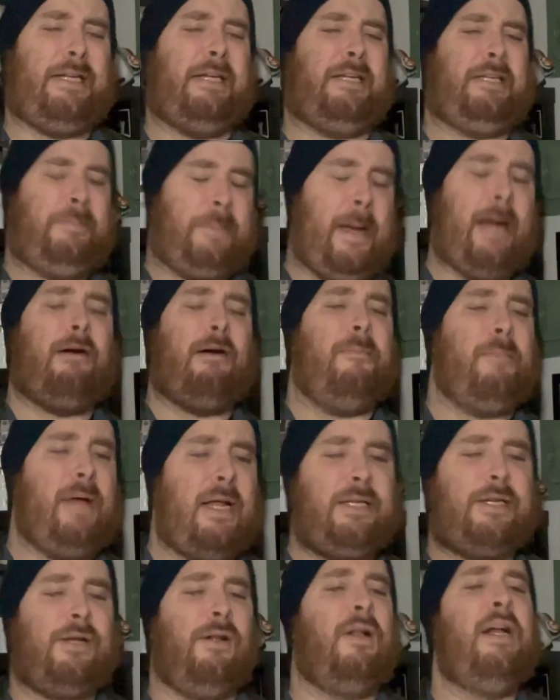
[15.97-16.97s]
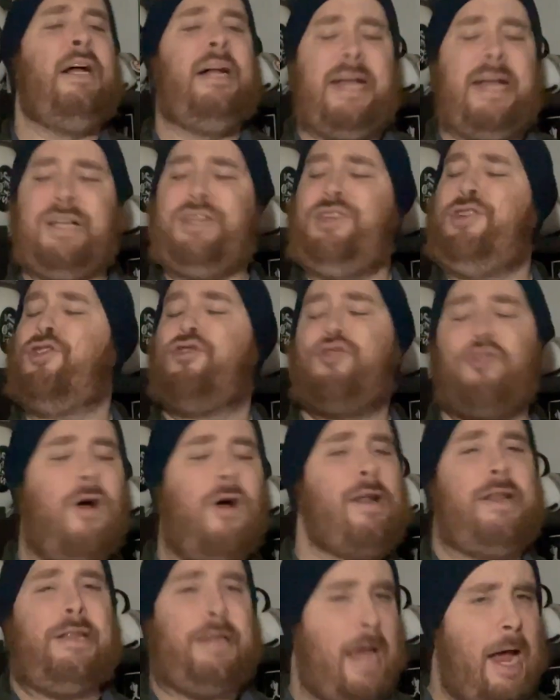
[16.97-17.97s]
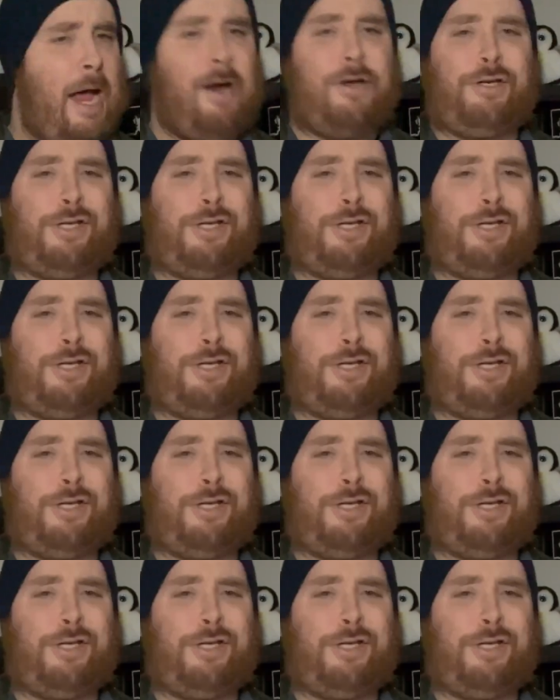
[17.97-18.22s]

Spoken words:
experimental extraordinaire.